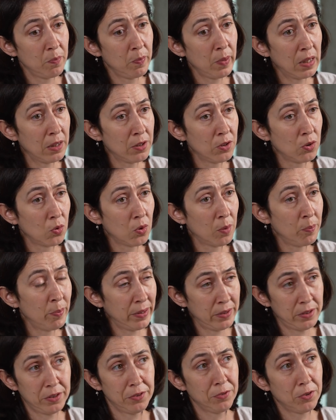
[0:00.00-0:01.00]
build you a
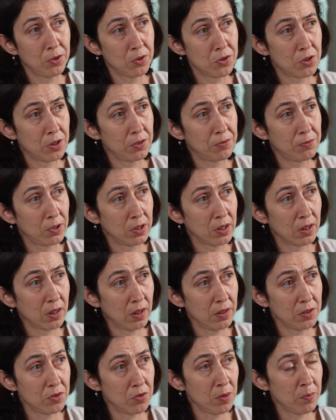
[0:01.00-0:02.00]
better future for the
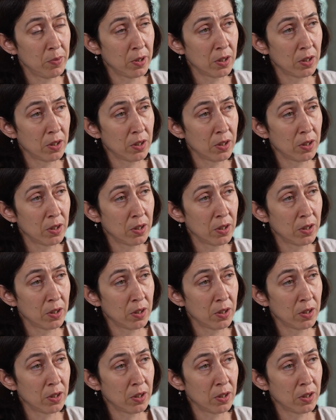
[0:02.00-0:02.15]
country?